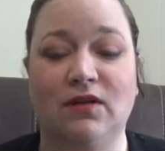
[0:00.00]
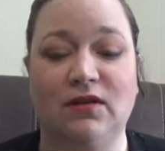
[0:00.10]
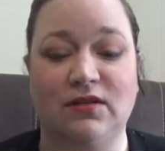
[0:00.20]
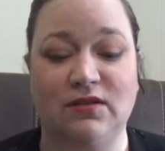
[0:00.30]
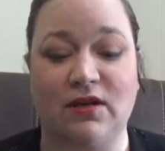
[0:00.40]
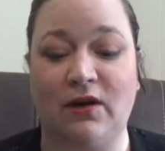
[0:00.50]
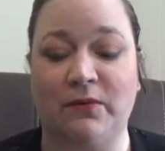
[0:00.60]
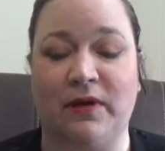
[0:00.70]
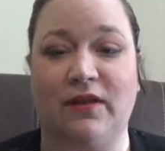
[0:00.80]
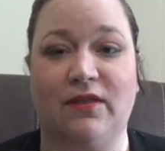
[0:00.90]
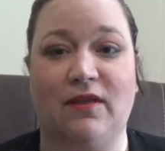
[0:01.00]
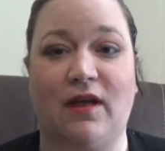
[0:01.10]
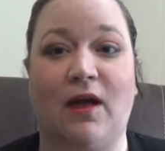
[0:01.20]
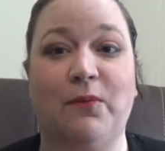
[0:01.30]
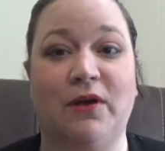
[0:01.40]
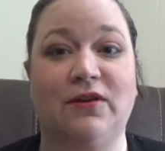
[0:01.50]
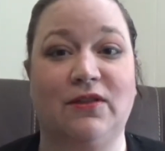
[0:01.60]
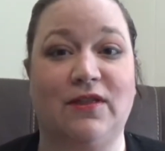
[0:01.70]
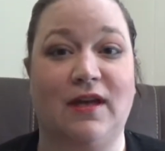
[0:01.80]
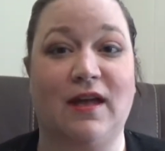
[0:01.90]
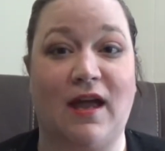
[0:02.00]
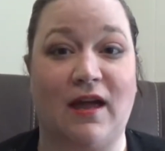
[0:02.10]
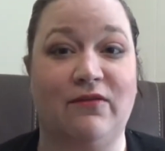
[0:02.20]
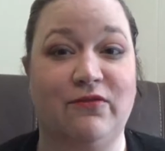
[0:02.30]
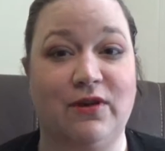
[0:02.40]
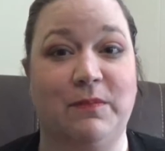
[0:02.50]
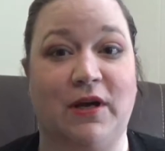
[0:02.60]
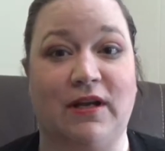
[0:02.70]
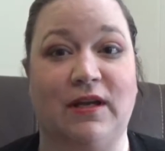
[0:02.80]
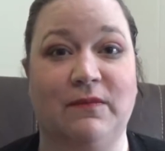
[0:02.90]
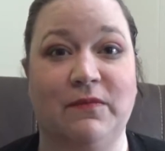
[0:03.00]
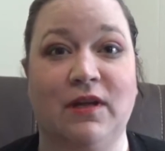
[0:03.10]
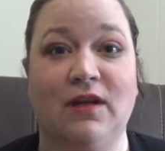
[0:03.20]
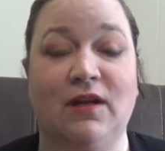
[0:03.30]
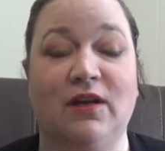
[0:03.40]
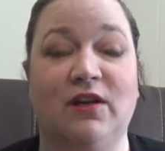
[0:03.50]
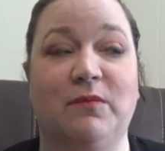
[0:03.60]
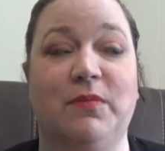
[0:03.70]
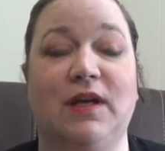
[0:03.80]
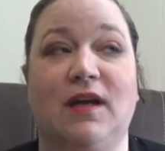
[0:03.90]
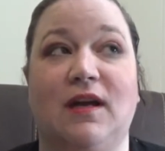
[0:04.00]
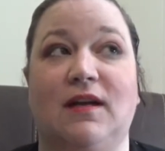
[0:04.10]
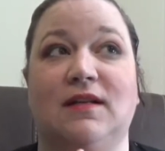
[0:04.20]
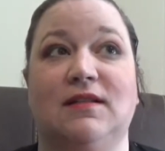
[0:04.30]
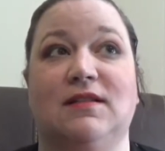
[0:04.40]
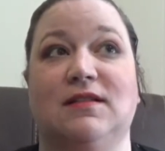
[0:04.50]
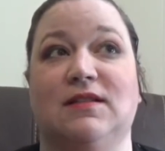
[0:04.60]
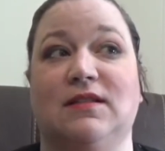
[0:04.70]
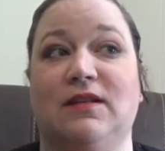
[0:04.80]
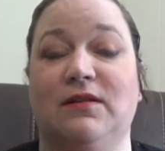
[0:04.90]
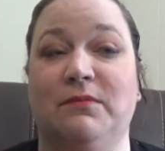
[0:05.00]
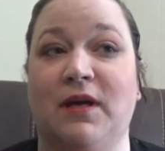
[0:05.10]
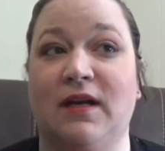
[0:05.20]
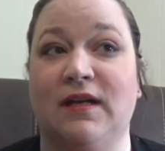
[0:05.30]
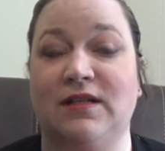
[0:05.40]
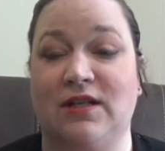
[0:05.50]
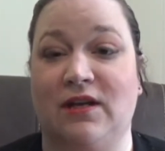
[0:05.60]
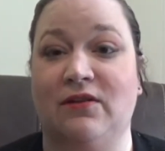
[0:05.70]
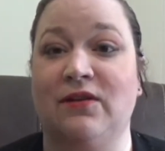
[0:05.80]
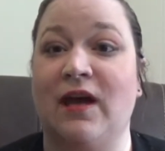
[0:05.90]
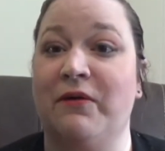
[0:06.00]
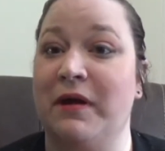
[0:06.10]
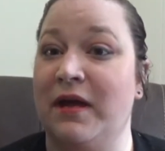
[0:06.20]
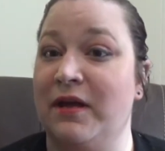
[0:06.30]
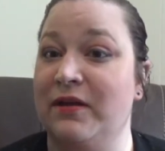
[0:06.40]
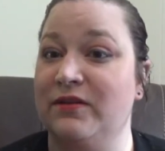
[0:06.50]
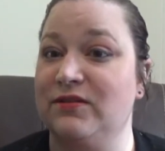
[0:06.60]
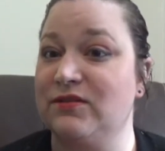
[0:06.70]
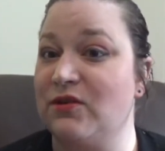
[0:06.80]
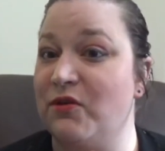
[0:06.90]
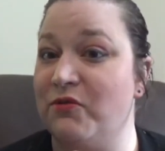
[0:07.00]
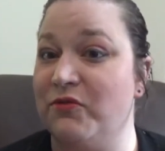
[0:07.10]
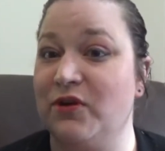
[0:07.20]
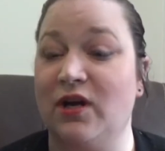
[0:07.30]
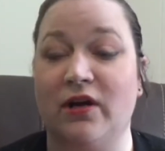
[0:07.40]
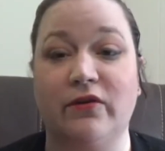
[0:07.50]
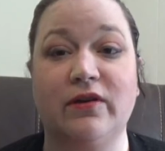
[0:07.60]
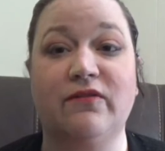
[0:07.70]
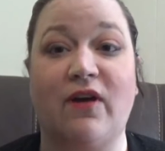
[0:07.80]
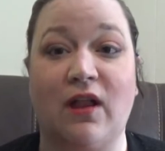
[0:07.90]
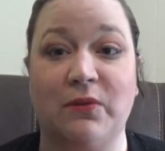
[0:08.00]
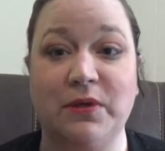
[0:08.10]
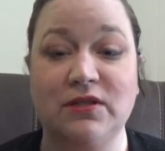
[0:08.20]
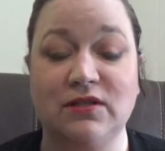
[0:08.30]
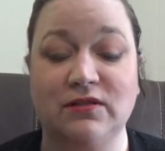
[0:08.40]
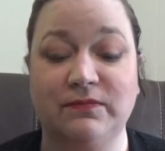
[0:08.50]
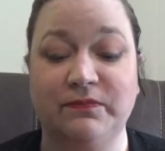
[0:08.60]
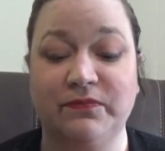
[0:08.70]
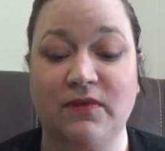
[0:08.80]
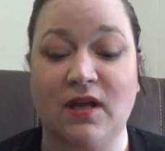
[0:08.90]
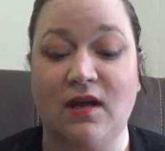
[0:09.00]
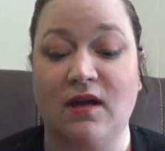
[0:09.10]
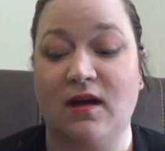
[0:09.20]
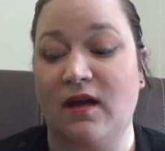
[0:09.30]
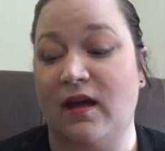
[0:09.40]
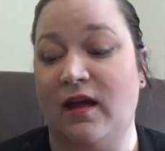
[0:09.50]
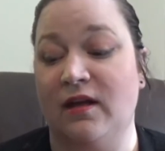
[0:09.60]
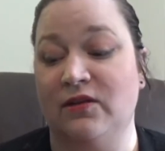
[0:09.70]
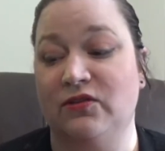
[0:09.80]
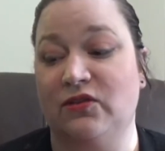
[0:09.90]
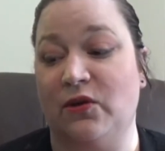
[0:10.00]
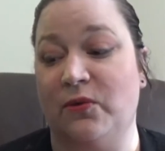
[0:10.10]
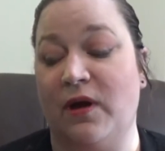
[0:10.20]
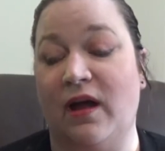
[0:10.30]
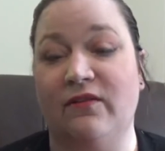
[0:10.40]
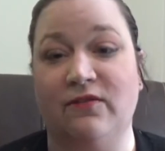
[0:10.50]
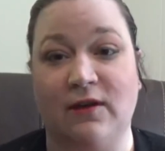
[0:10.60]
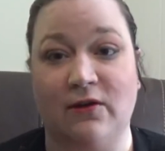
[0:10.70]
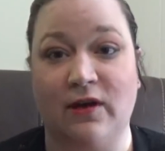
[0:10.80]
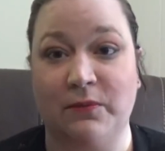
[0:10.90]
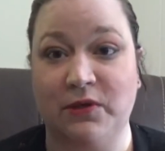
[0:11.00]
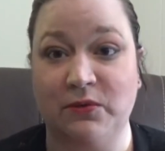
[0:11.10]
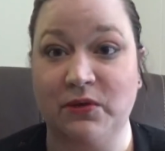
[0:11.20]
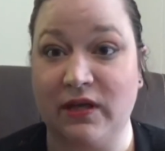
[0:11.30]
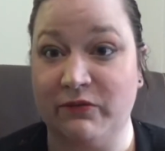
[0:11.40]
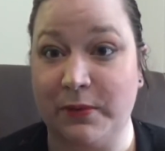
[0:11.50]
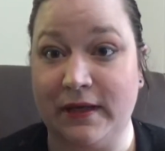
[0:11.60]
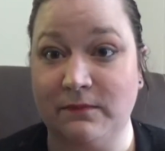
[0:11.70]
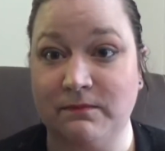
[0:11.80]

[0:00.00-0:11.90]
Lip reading: to start with, I want to thank everybody because my channel now has over 100 followers. And so I figured I would do a giveaway.